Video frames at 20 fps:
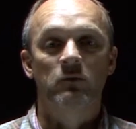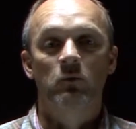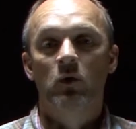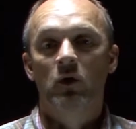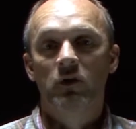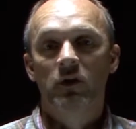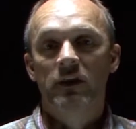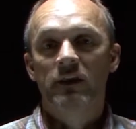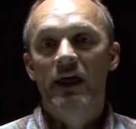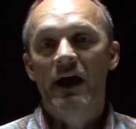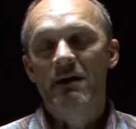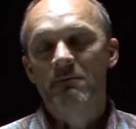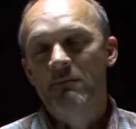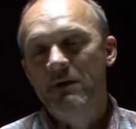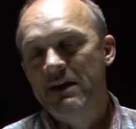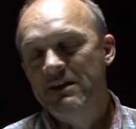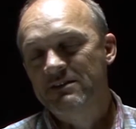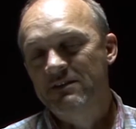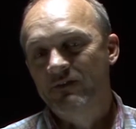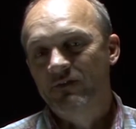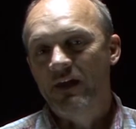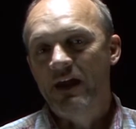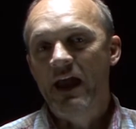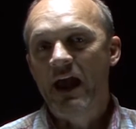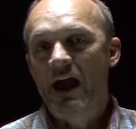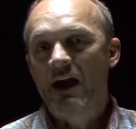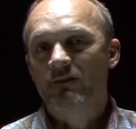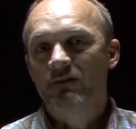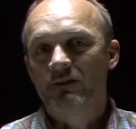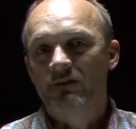well, then that means if they
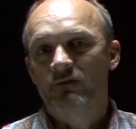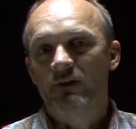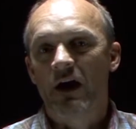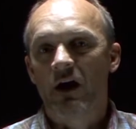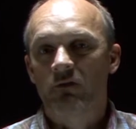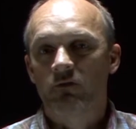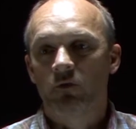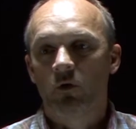haven't filed